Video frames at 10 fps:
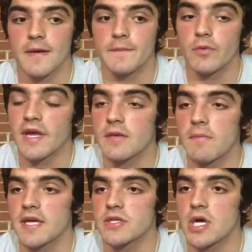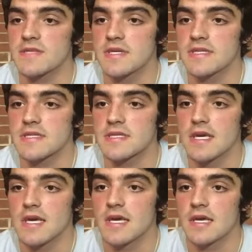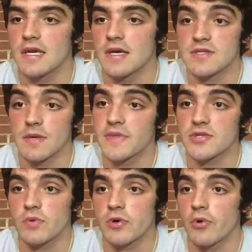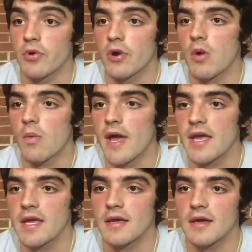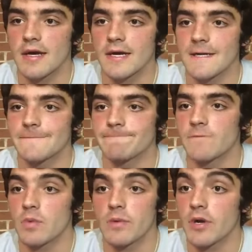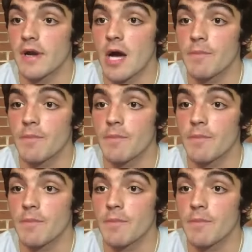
we had to make adjustments. Some things weren't rolling our way. We weren't helping